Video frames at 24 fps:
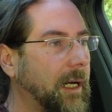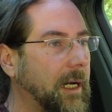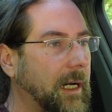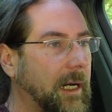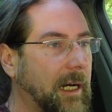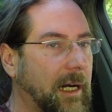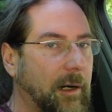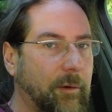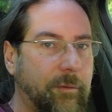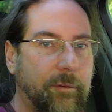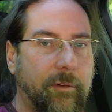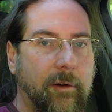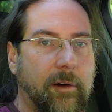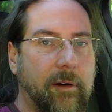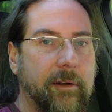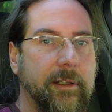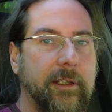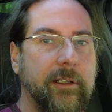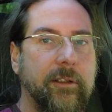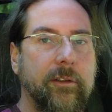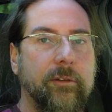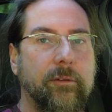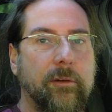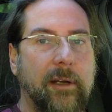how far
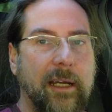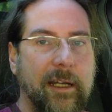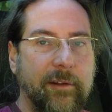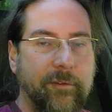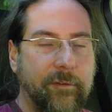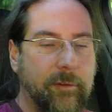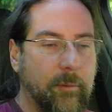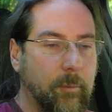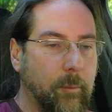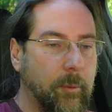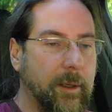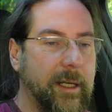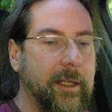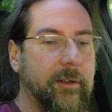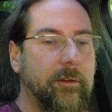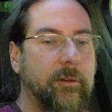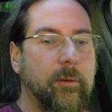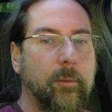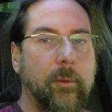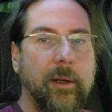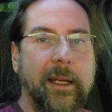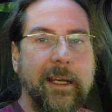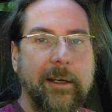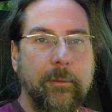did you drive, from where to
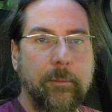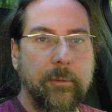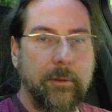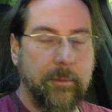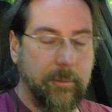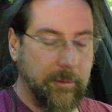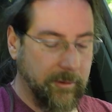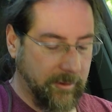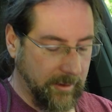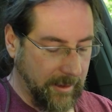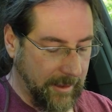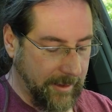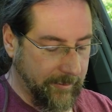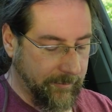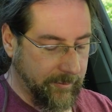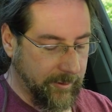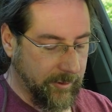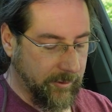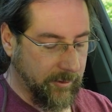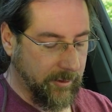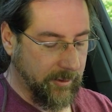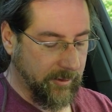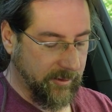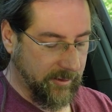where, what was your
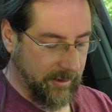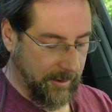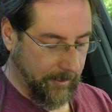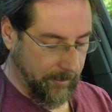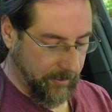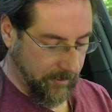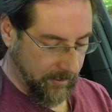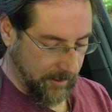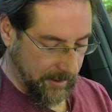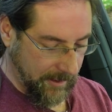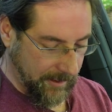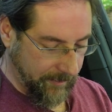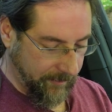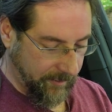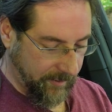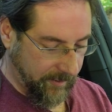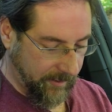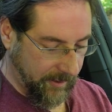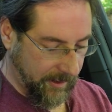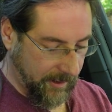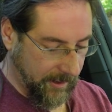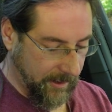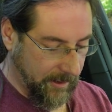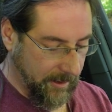average consumption,
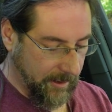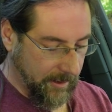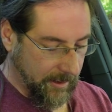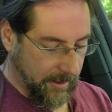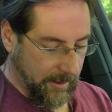everything,